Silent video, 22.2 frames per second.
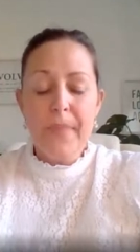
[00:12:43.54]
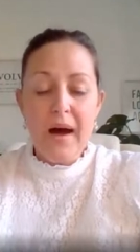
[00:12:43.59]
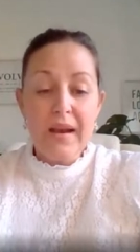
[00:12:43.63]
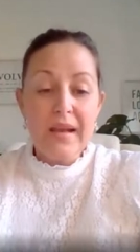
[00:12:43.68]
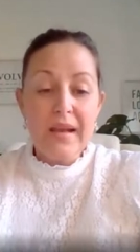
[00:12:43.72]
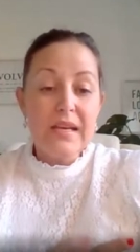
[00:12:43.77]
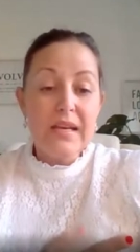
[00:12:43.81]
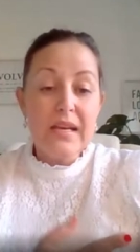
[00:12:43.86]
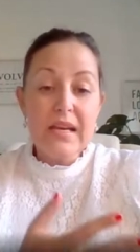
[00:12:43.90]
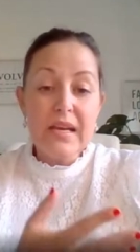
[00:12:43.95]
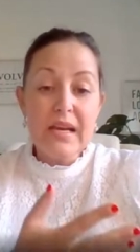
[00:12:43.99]

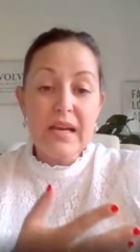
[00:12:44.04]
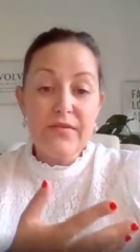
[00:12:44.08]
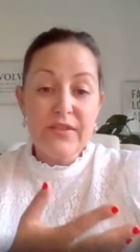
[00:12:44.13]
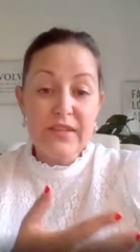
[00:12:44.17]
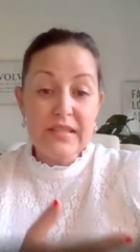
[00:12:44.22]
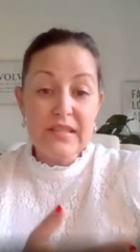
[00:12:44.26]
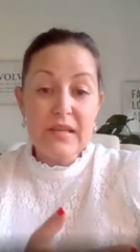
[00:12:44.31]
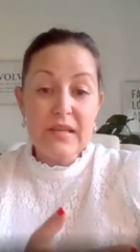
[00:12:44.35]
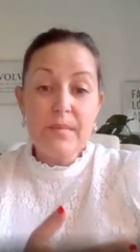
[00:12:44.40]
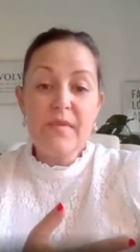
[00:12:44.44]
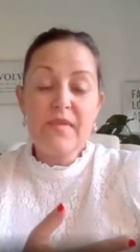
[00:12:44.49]
But it,
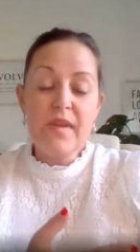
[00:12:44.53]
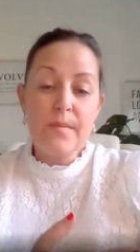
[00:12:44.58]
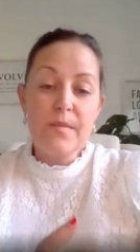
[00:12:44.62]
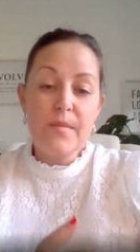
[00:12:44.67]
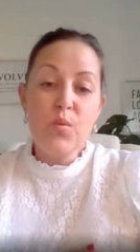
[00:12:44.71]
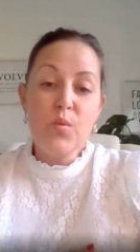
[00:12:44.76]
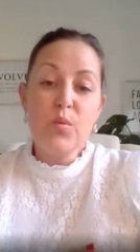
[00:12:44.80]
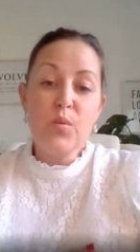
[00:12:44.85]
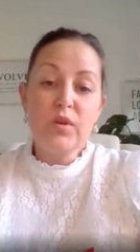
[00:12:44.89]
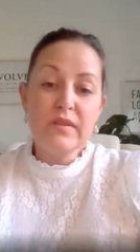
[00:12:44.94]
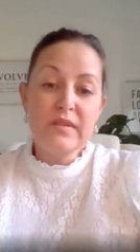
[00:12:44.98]
for some of them,
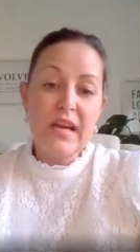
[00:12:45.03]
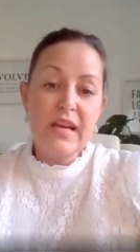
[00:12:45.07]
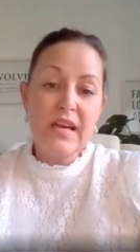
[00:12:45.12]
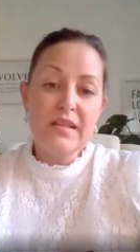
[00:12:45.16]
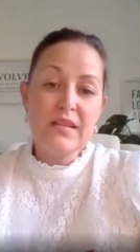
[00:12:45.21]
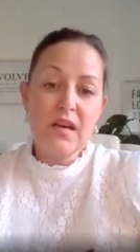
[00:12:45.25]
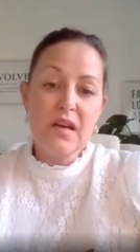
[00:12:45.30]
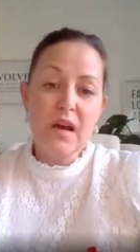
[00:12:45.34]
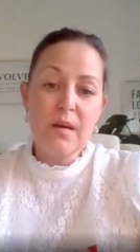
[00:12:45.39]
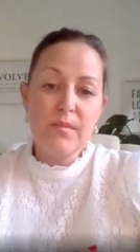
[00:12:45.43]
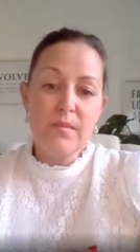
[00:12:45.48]
it will
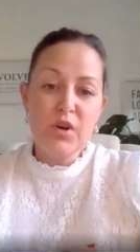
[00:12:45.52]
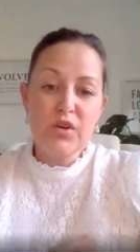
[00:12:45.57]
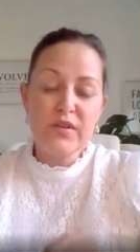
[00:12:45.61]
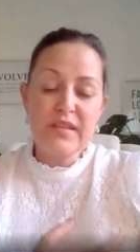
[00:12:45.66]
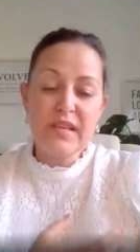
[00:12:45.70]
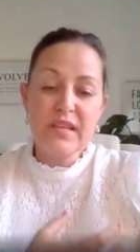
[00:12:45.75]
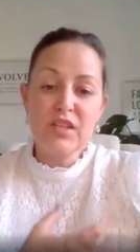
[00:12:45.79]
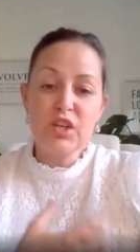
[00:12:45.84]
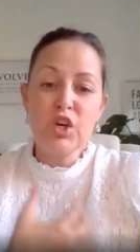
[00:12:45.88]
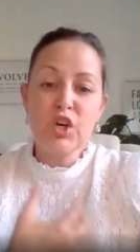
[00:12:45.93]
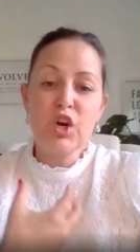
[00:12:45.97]
take time because
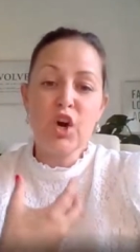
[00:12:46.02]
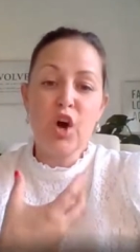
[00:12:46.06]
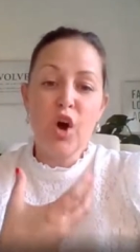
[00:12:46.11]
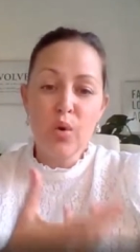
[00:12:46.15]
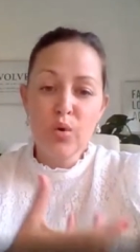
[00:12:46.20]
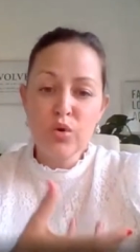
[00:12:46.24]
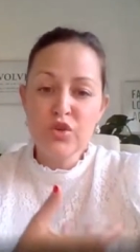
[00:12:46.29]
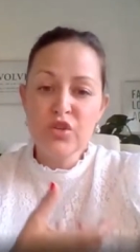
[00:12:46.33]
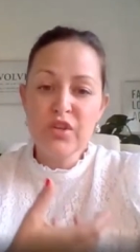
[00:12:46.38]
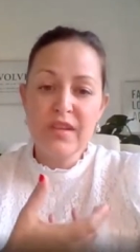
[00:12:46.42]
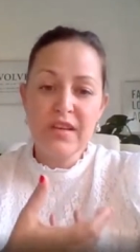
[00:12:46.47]
there's a
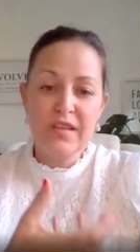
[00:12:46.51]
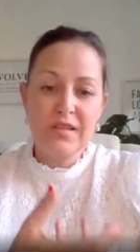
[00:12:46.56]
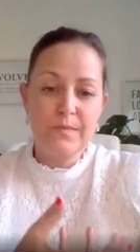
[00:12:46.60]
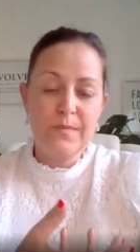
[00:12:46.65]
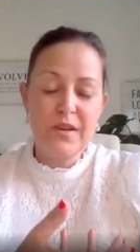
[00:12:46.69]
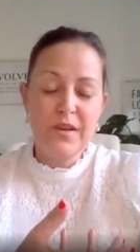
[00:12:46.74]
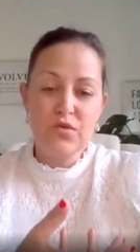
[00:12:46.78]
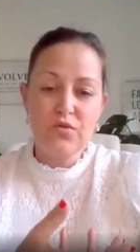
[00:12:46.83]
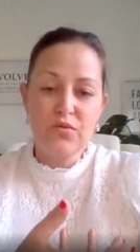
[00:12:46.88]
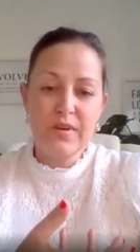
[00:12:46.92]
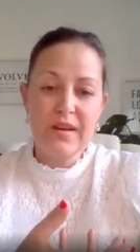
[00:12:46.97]
culture that's
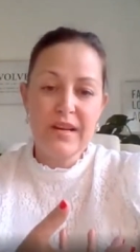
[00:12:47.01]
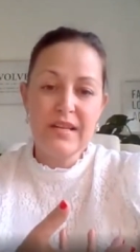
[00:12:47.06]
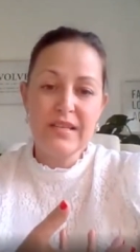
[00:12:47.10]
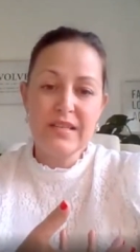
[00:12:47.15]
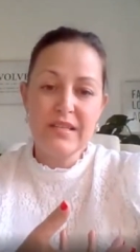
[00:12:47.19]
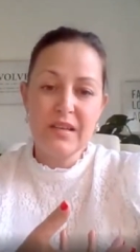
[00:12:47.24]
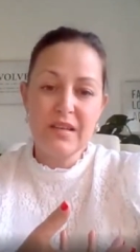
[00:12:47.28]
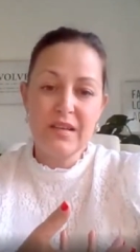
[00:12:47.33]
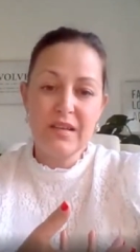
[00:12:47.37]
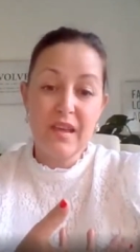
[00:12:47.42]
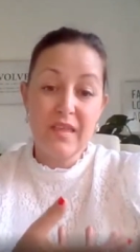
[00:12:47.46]
been
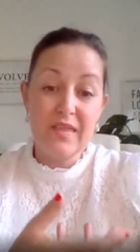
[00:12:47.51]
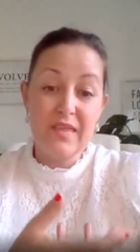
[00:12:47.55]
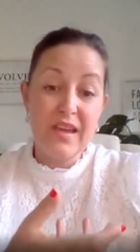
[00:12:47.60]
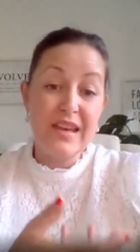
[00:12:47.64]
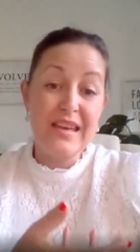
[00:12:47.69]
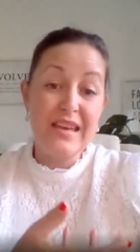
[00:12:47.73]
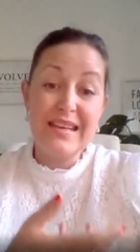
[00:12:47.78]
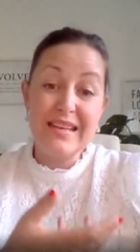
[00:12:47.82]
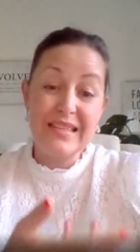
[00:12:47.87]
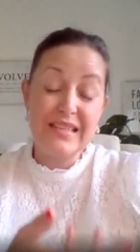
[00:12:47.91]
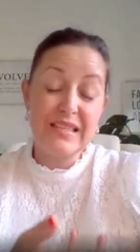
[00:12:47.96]
created that they
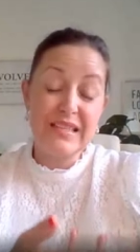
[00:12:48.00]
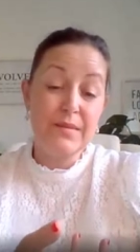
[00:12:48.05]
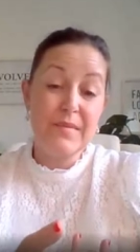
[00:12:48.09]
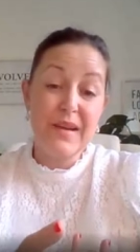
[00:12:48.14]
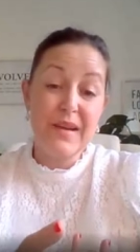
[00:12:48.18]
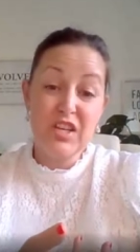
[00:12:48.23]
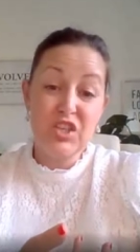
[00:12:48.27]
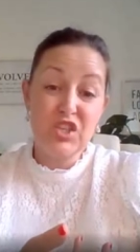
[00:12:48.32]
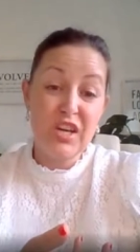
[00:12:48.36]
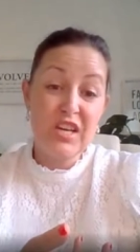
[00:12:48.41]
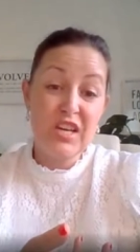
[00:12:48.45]
need to
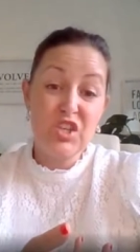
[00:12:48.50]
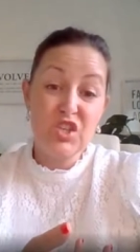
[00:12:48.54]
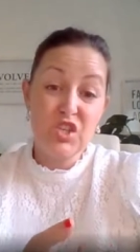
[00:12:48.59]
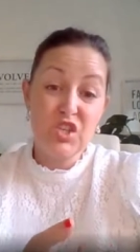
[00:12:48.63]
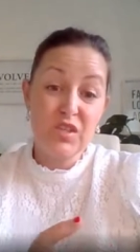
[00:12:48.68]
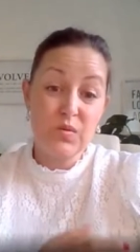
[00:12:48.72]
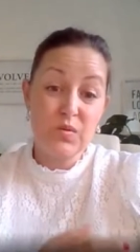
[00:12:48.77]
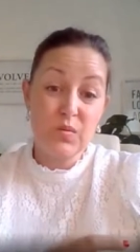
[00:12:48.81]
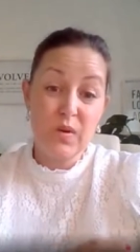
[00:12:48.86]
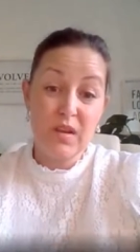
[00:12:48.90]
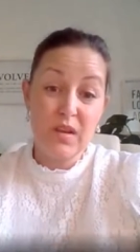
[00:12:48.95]
make
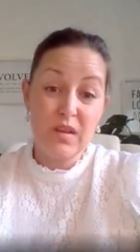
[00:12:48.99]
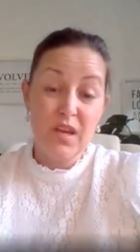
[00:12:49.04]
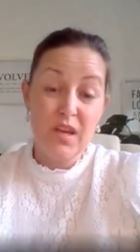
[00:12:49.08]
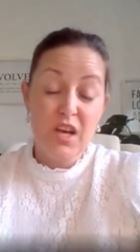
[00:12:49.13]
changes with.